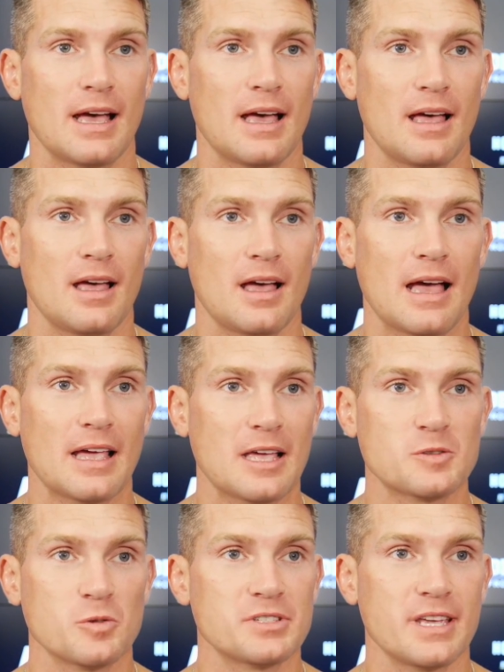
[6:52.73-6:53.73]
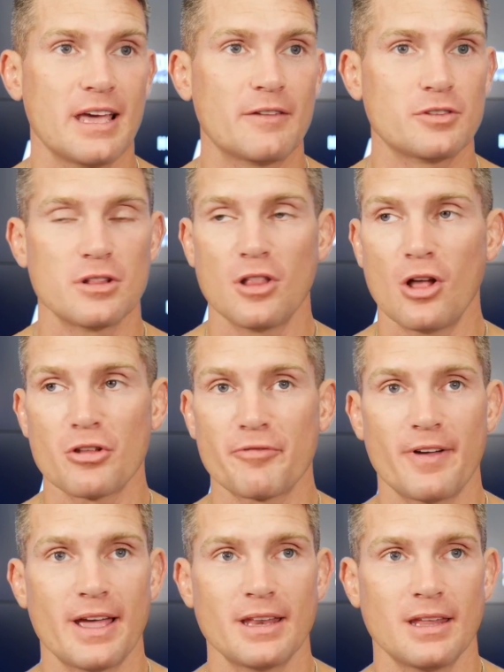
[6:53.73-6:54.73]
Uh, I guess we'll see after the Lawler
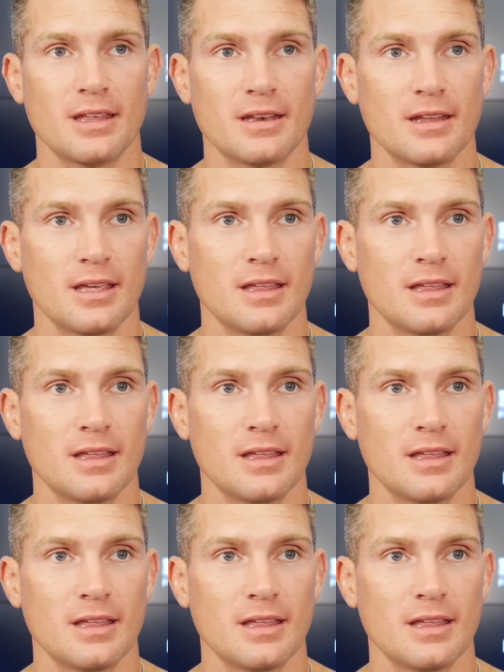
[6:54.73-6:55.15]
fight and,